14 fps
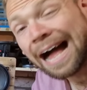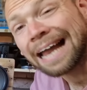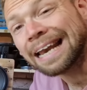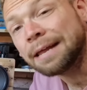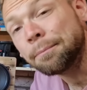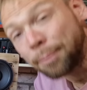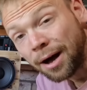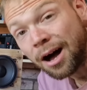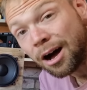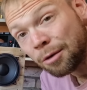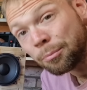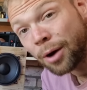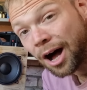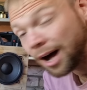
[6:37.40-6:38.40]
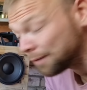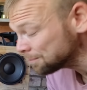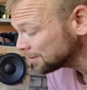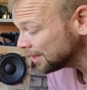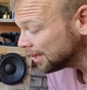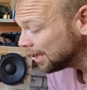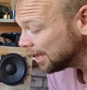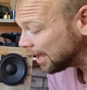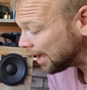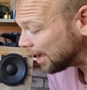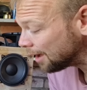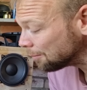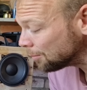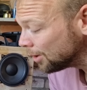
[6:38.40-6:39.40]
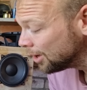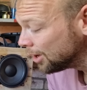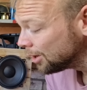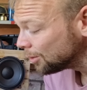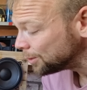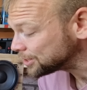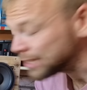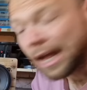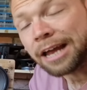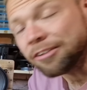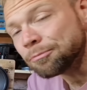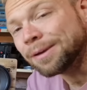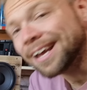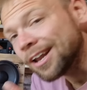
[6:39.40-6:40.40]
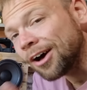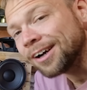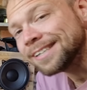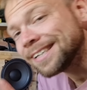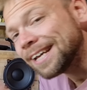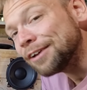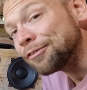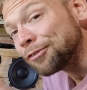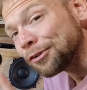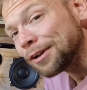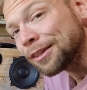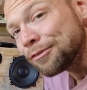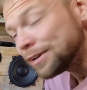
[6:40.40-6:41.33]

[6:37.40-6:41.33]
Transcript: Alibaba, which gave me an idea for another